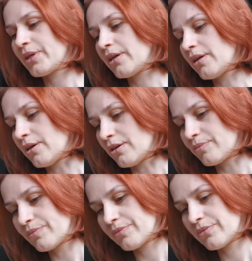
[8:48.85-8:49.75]

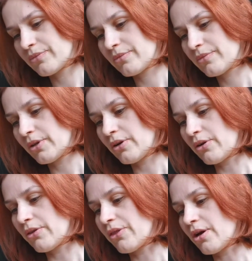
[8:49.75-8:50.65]

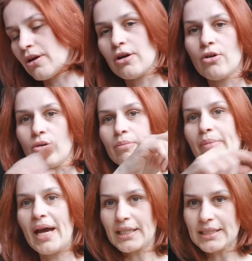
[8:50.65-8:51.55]
on the whole
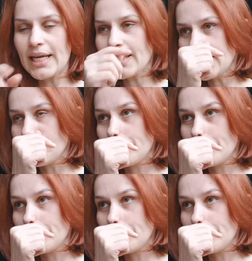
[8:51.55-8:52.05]
back side.